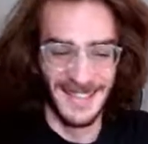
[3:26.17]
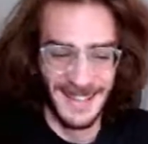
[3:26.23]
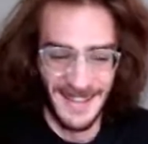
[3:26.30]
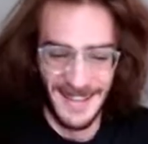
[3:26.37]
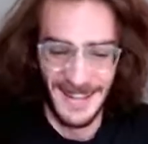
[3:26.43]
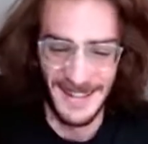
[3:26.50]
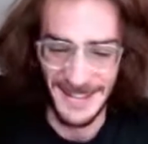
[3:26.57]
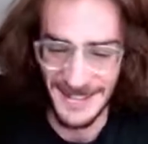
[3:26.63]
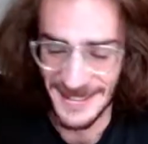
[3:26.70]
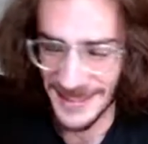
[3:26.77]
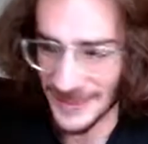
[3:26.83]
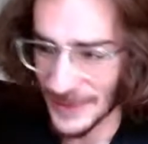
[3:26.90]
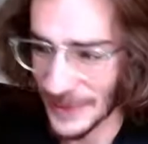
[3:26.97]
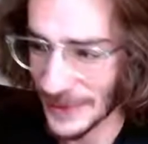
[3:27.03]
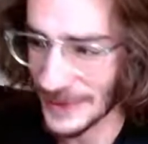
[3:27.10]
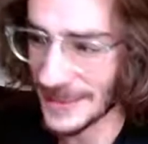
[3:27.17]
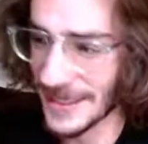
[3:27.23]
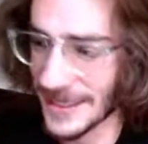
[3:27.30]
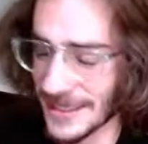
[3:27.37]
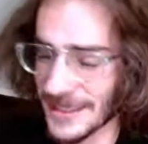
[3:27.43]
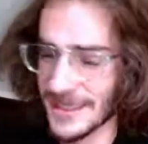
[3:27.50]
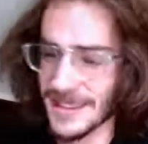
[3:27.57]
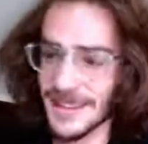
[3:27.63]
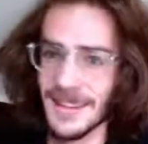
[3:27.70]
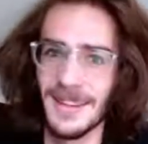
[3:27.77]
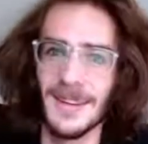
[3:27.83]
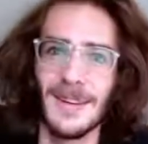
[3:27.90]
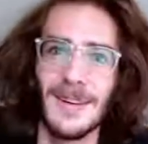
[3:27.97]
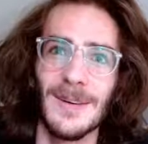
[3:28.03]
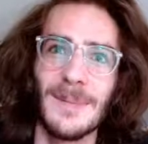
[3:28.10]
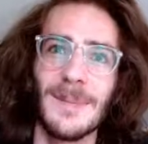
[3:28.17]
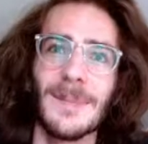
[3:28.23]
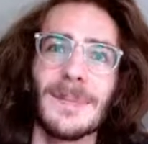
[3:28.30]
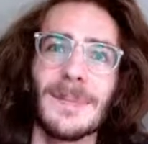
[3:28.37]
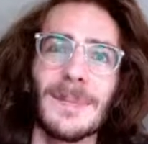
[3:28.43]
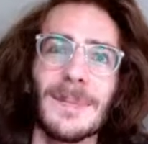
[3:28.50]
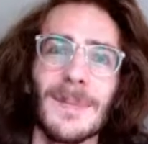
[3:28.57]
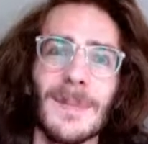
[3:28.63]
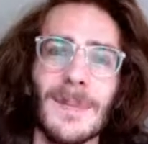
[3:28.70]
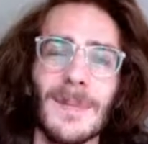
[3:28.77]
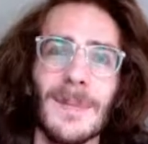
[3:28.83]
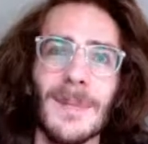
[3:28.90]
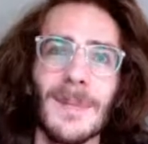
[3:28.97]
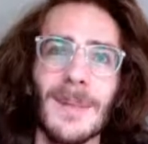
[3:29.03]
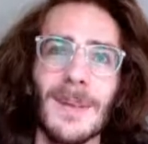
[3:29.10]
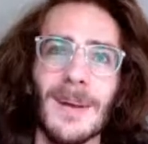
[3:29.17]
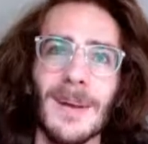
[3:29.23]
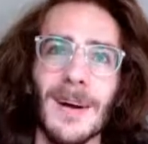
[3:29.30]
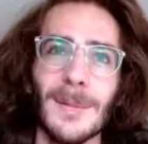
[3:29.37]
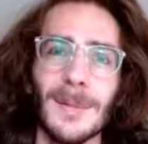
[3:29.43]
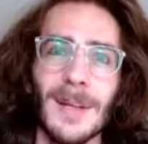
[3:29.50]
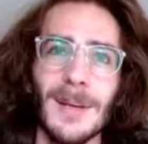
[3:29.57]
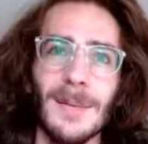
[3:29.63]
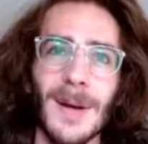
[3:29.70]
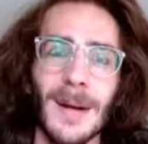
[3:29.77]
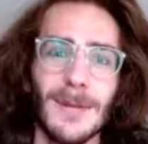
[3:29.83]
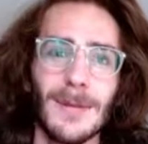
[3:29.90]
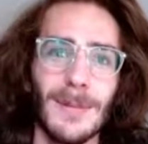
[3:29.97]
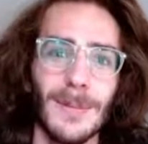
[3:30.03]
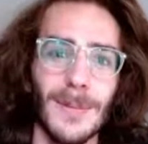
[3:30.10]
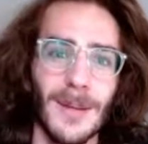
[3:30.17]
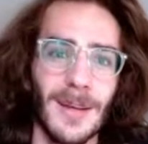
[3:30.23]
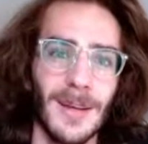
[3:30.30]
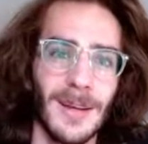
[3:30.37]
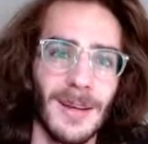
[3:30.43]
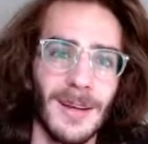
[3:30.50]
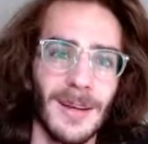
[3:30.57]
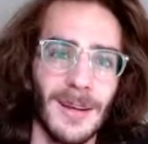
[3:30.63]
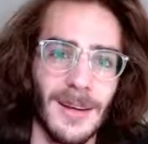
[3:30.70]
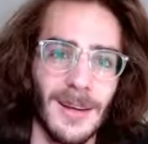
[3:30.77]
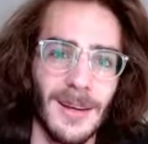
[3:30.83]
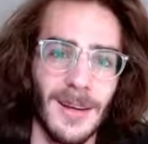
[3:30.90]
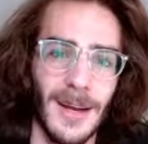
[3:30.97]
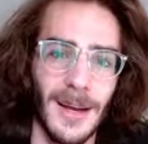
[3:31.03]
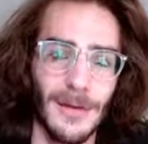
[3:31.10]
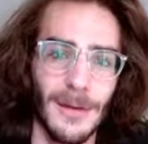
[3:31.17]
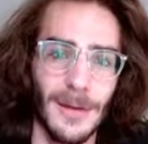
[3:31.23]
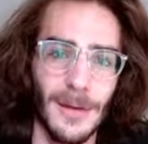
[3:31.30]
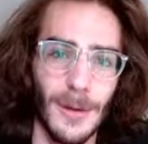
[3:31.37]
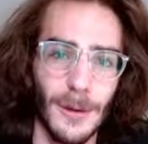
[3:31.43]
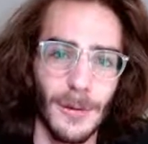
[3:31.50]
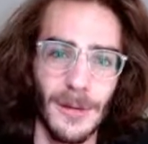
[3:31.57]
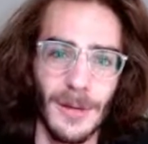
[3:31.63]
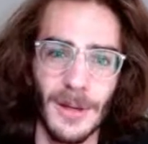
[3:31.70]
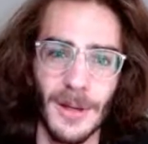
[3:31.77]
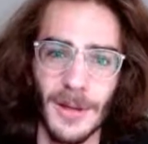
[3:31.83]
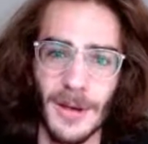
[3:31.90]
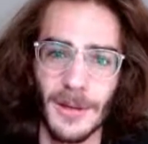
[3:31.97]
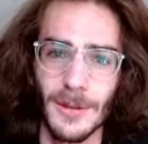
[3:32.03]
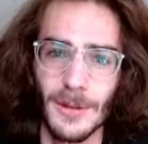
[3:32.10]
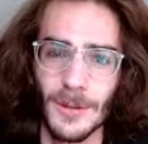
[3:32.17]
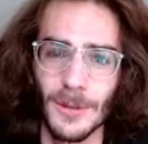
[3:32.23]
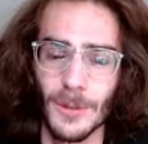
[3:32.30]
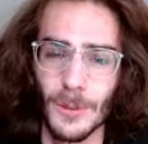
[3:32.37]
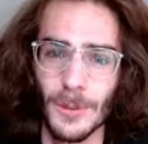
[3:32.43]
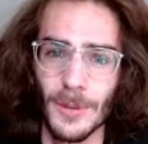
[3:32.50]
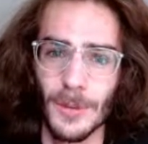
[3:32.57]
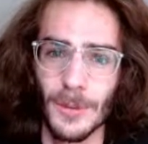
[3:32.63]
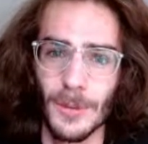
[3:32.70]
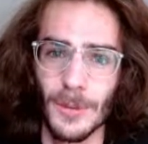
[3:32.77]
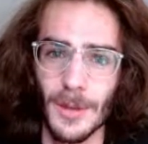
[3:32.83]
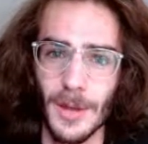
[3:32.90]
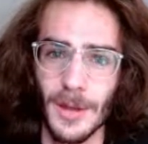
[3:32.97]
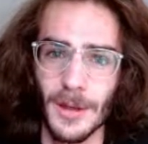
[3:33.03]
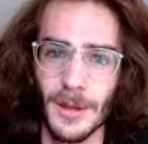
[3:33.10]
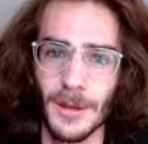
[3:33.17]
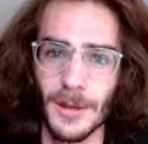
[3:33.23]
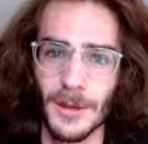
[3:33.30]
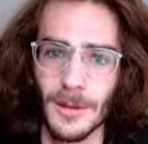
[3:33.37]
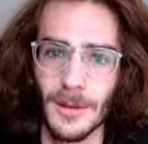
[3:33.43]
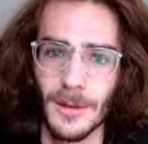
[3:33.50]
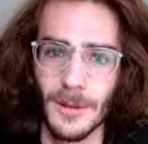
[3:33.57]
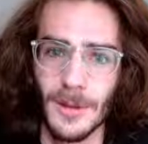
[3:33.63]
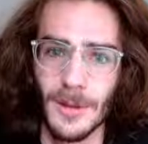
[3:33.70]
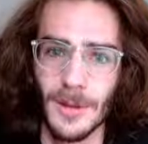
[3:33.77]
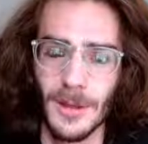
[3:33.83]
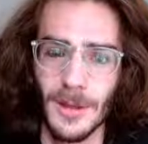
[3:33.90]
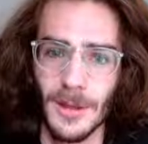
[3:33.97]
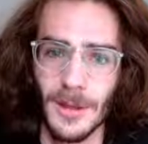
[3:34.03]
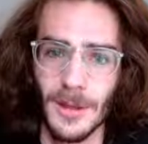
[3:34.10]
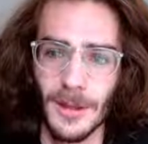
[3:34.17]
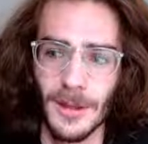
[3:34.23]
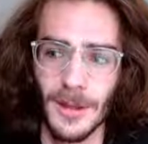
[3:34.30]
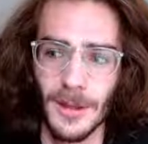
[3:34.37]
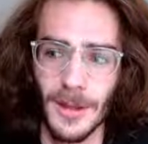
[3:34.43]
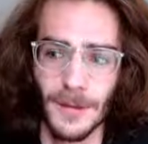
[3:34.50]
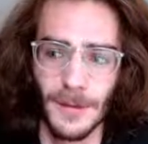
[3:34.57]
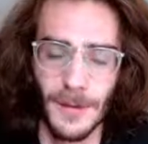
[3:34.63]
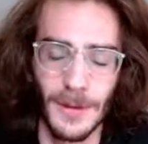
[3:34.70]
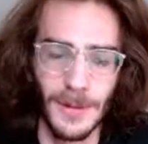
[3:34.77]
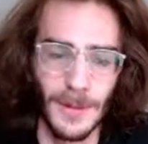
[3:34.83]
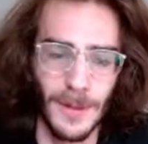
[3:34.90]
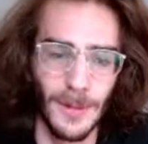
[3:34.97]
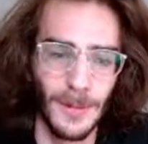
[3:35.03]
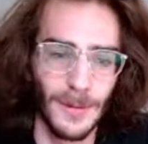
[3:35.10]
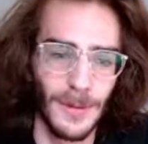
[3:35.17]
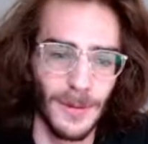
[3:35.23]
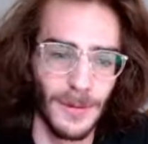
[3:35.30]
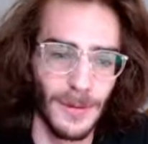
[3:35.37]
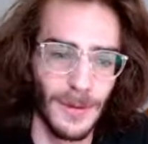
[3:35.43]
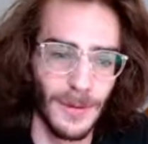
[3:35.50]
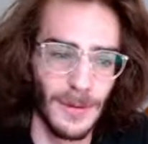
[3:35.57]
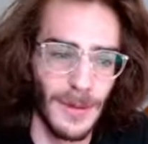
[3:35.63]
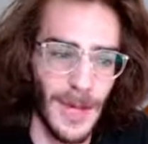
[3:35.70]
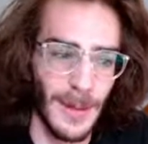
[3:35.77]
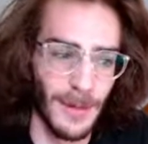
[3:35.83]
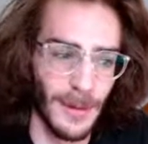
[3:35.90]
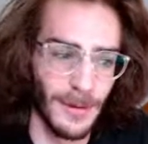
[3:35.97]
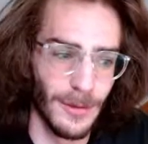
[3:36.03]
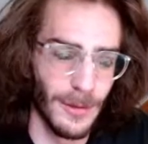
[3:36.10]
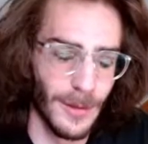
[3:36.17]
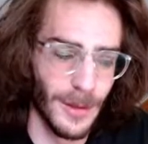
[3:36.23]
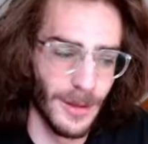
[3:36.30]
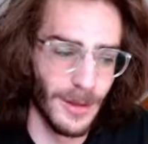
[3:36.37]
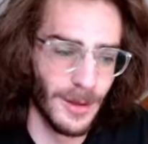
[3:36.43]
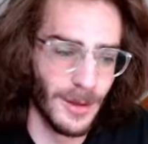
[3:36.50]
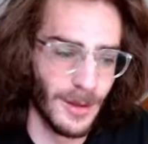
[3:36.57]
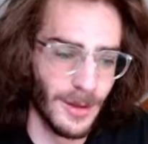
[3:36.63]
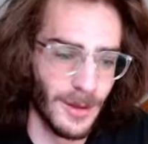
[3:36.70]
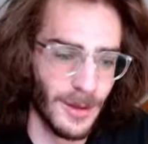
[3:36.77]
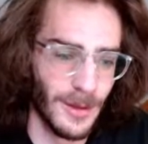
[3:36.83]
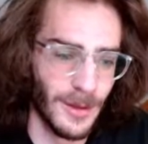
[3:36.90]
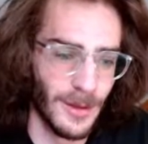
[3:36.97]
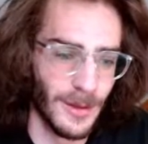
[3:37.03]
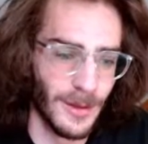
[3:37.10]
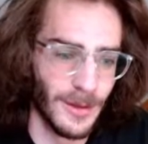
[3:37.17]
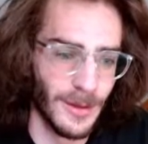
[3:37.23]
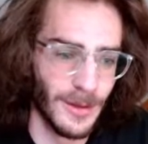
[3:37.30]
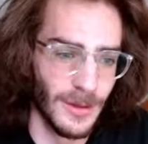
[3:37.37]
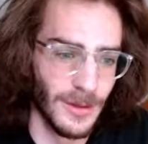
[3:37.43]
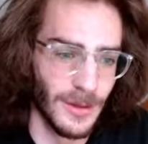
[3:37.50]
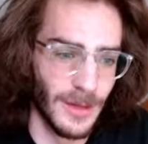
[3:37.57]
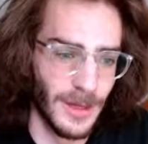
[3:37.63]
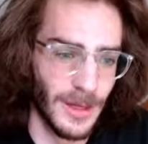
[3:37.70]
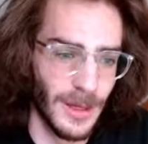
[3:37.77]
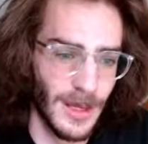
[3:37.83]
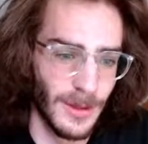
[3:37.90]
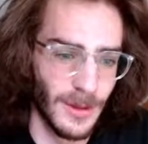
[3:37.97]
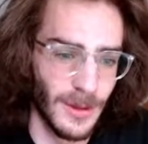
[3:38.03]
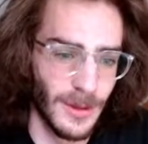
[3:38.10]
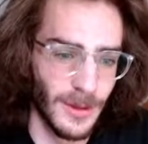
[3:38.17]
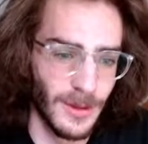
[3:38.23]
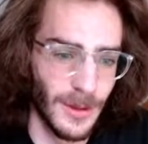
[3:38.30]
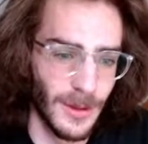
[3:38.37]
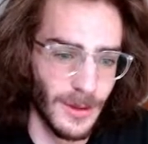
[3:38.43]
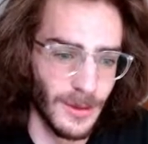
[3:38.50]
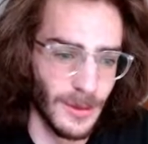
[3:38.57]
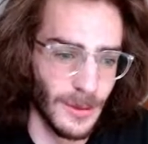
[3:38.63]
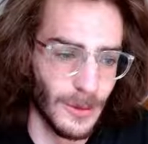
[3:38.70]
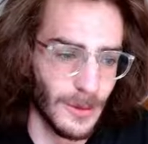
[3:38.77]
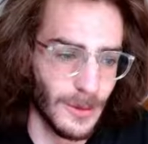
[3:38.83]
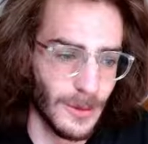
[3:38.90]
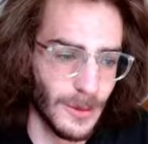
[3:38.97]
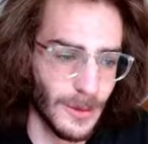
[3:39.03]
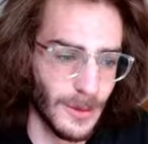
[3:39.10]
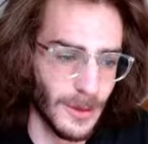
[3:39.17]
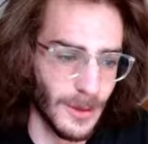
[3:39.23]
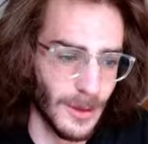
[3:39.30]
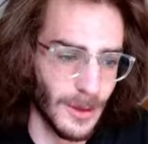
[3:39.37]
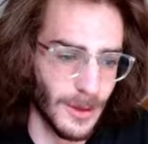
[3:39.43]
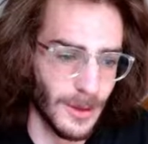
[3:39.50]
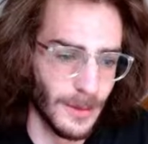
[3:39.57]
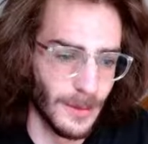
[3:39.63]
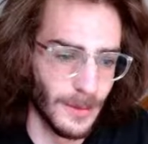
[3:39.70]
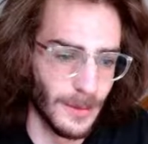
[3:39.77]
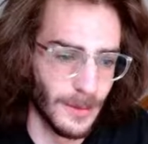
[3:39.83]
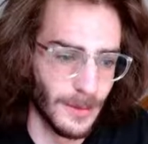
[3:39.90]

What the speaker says: alright, let's talk about Otechie. I'm getting back from like having COVID, and then I took this weird break doing like fixing up the first app I ever made, which is a drawing app called Coloru. Um,